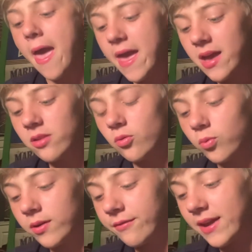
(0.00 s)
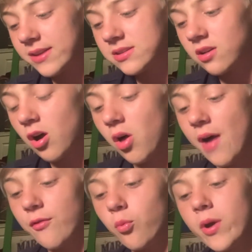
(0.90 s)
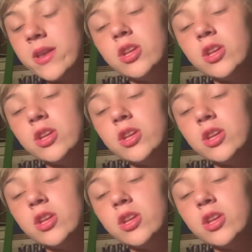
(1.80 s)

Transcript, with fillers: and Will Vest all have a win.